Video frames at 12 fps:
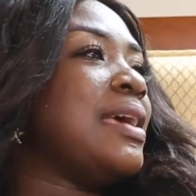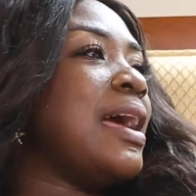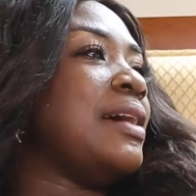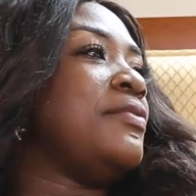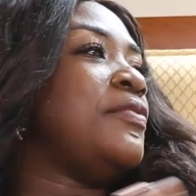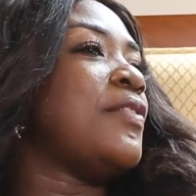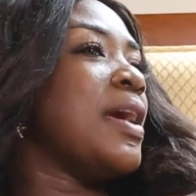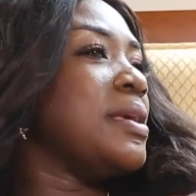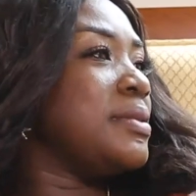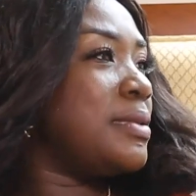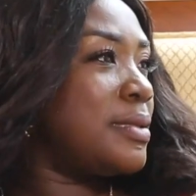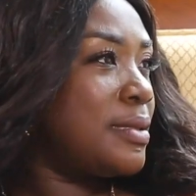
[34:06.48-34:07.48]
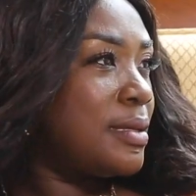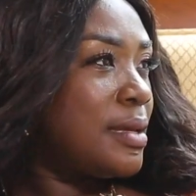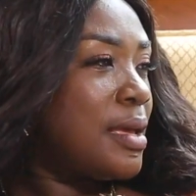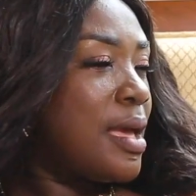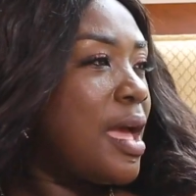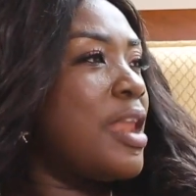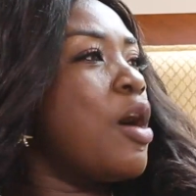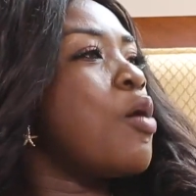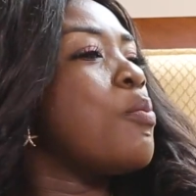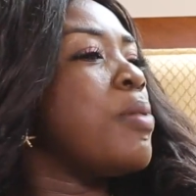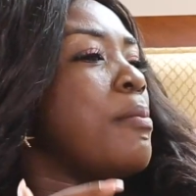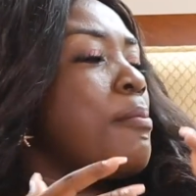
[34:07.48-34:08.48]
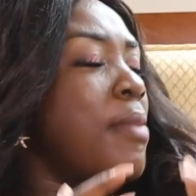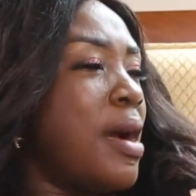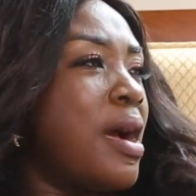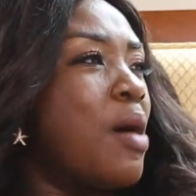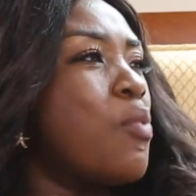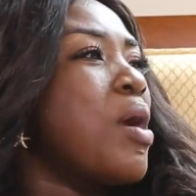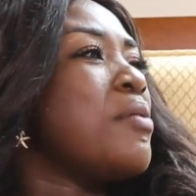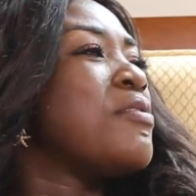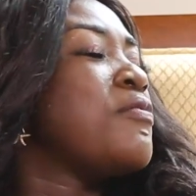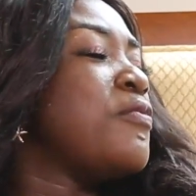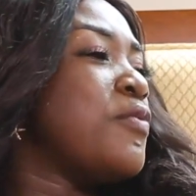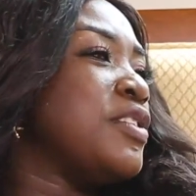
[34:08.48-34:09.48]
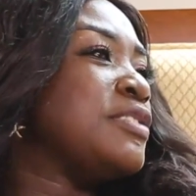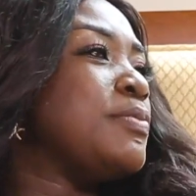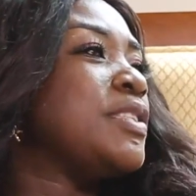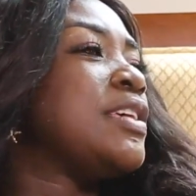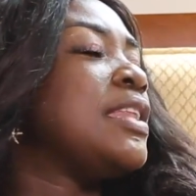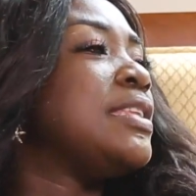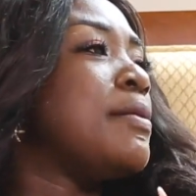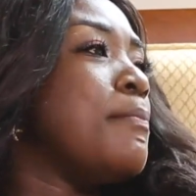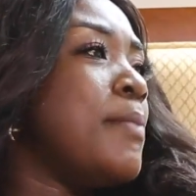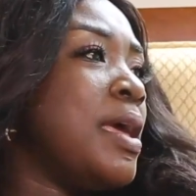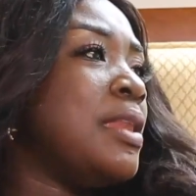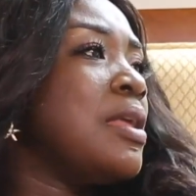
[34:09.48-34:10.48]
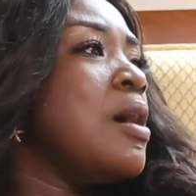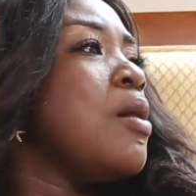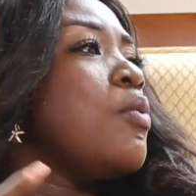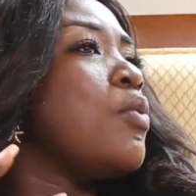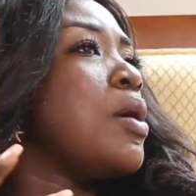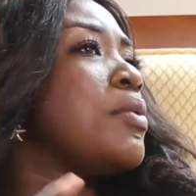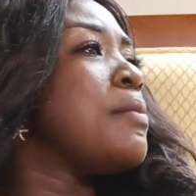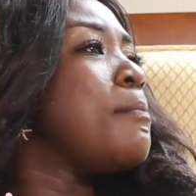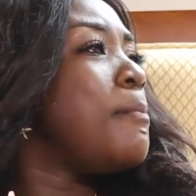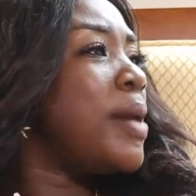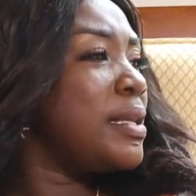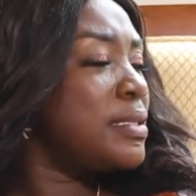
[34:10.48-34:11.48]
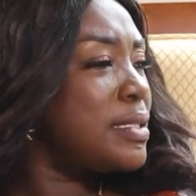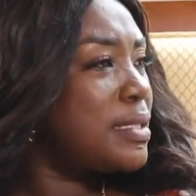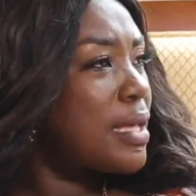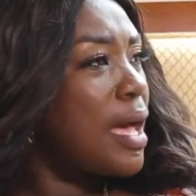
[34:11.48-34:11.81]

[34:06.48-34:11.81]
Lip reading: their advice, and I'll be ma a worry for, especially the men wearing bands.